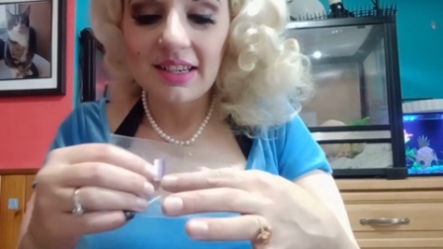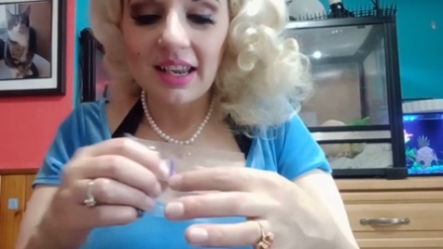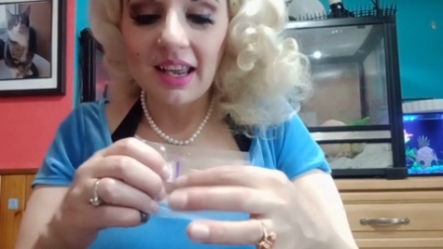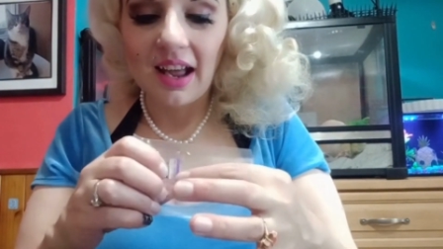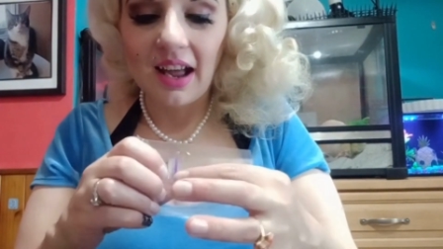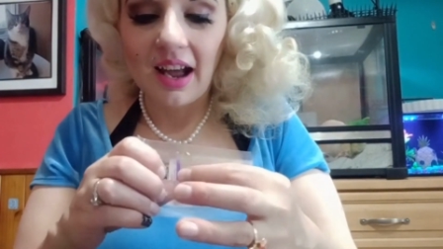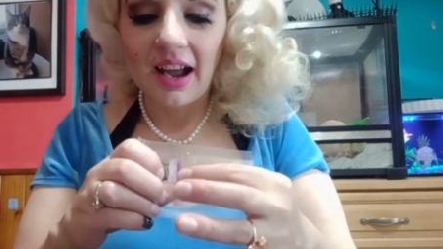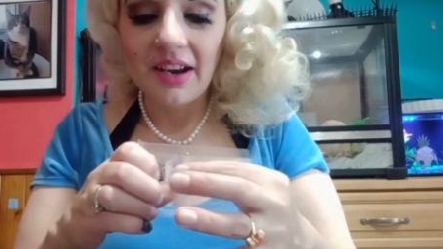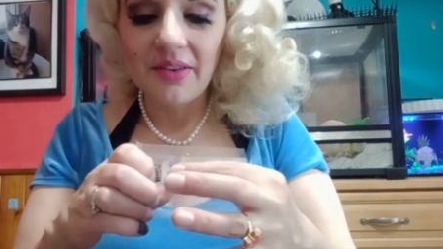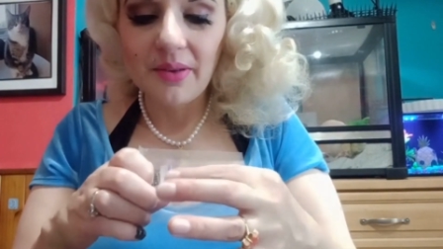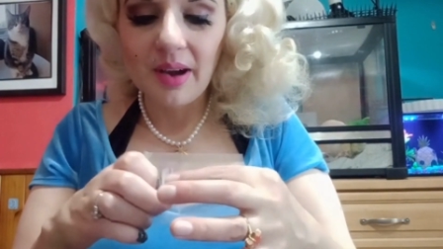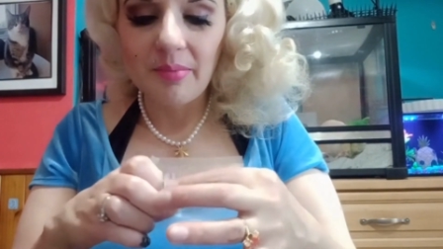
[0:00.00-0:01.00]
Like I
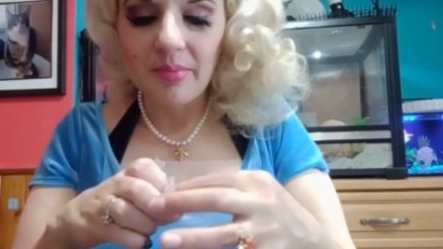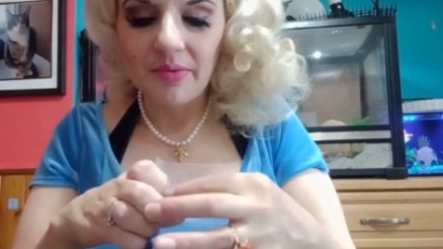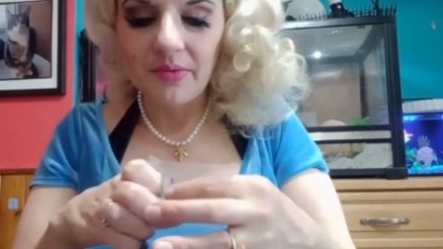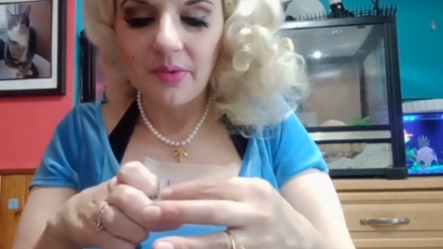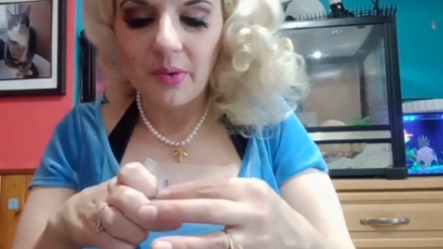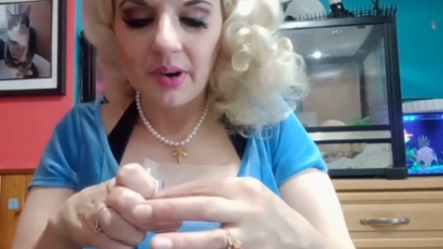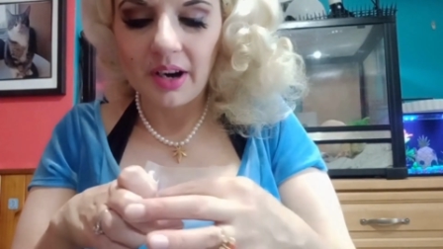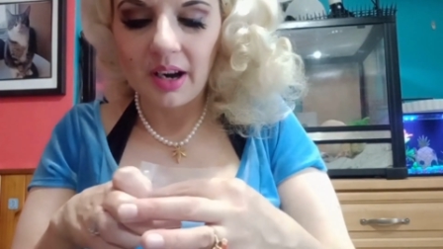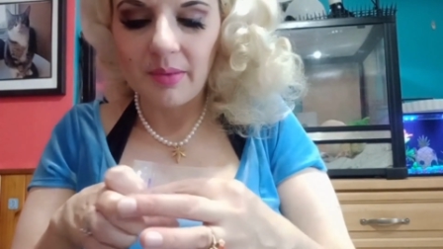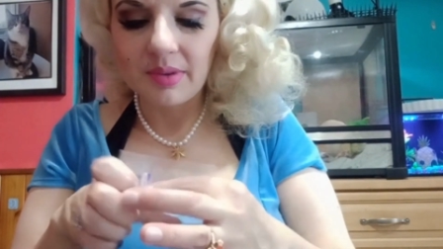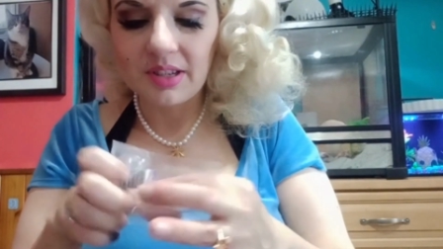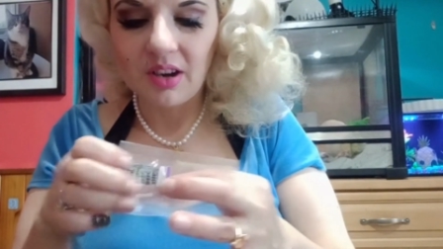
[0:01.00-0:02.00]
grew up before
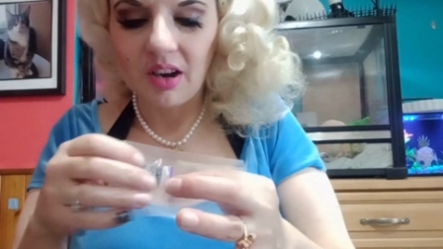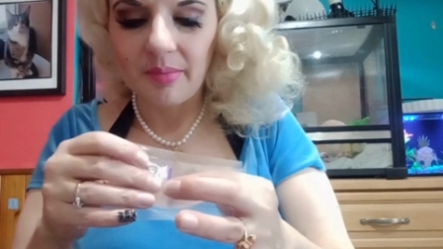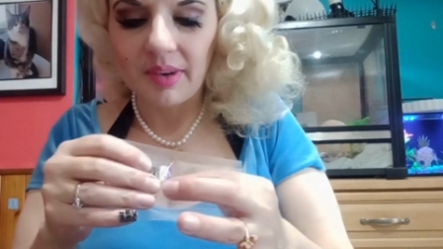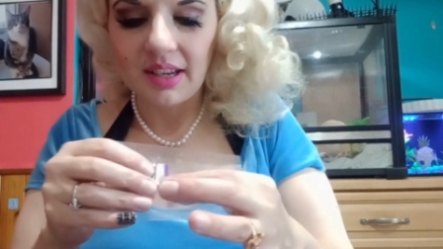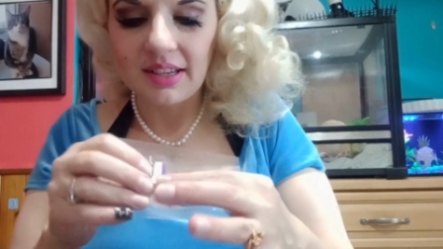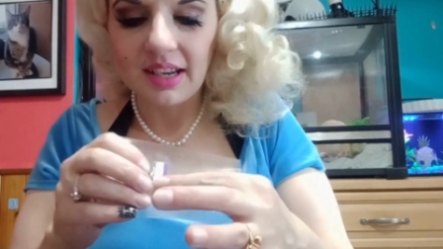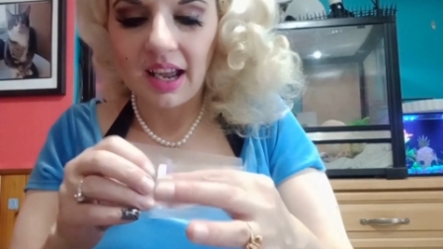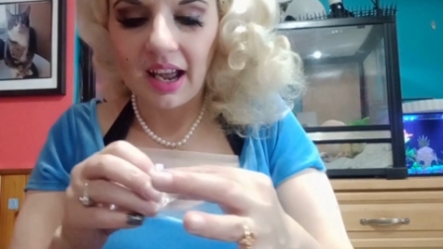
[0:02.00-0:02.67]
it was common to